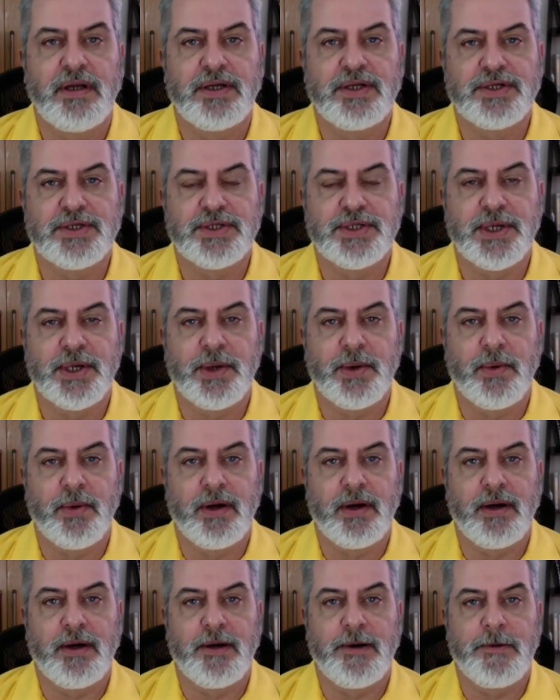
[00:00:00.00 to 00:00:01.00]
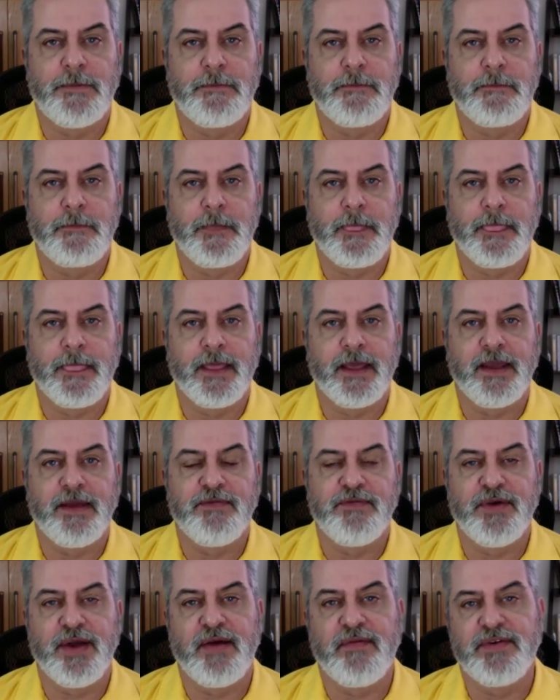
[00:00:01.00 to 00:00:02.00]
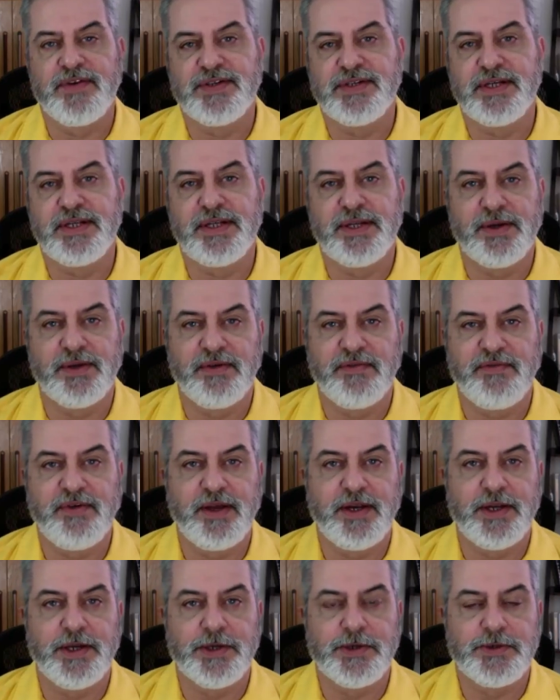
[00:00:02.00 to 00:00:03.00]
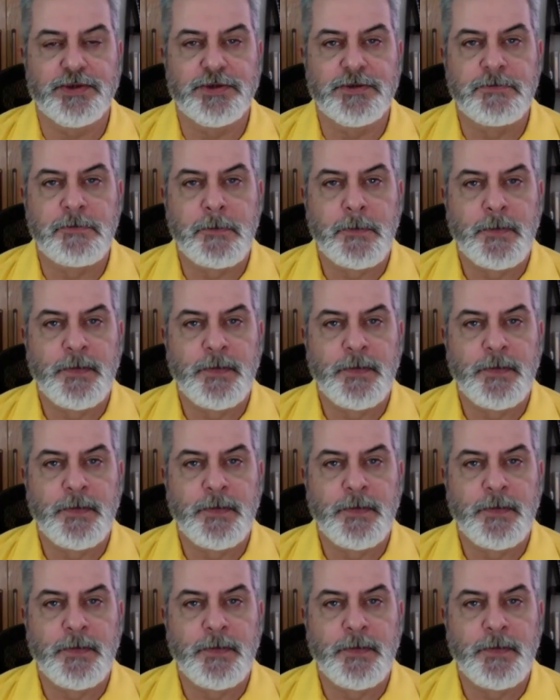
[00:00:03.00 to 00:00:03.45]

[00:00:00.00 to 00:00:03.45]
So, if you haven't seen the other videos,